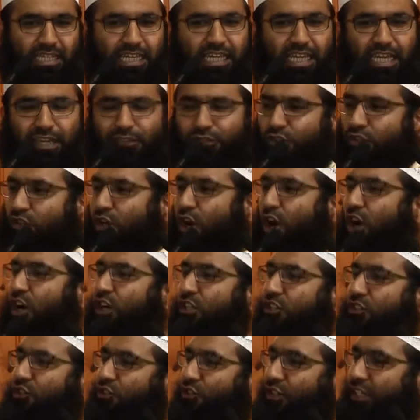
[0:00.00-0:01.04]
If you
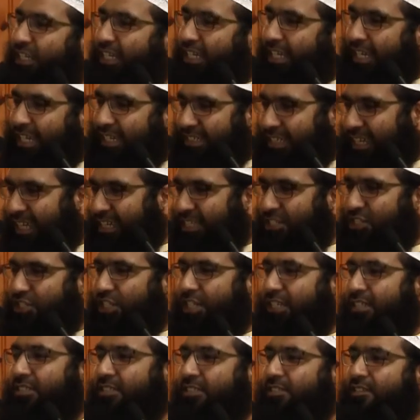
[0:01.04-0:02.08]
go to an
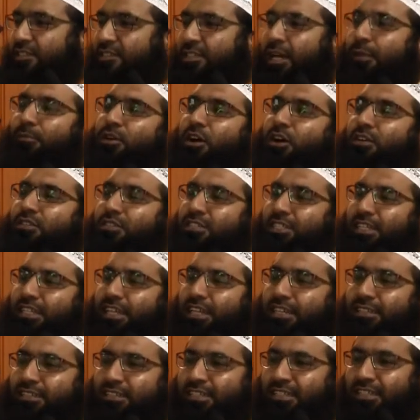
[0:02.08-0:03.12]
Indian
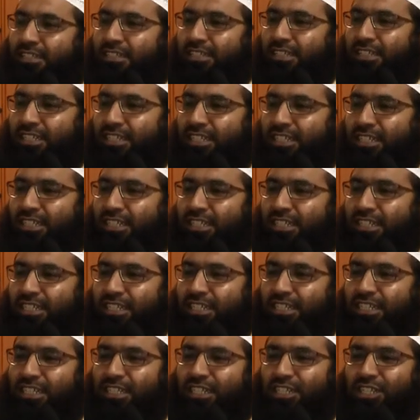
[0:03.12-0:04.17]
subcontinent,
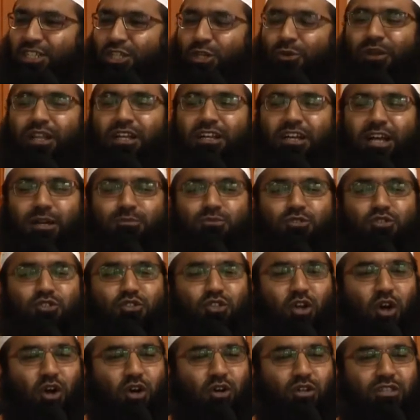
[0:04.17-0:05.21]
you will come to
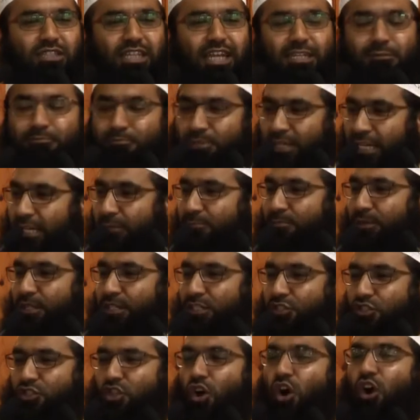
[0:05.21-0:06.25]
know that people,
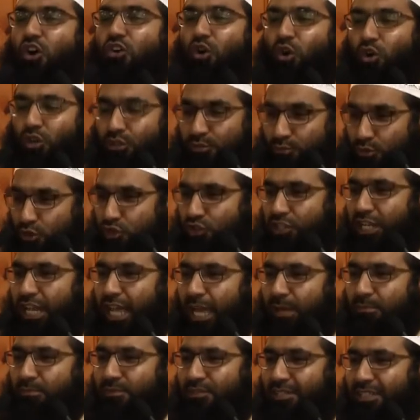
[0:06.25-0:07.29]
so-called
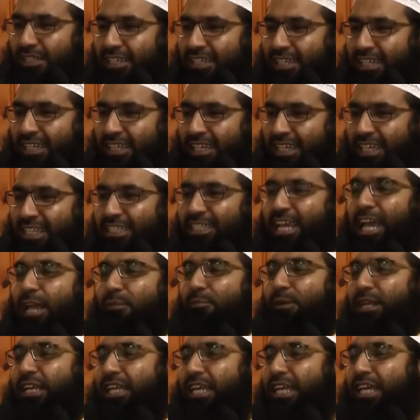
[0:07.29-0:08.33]
Muslims, they
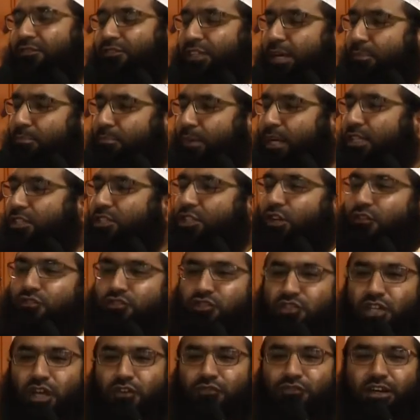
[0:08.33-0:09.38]
believe the month of
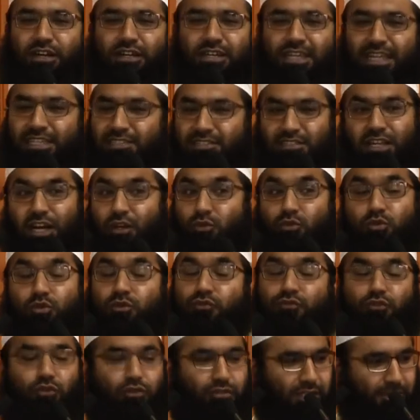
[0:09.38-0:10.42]
Safar is not good
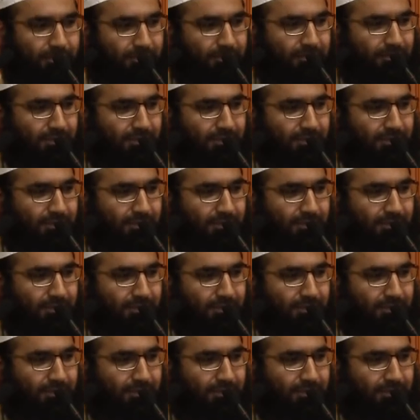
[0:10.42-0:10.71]
for them.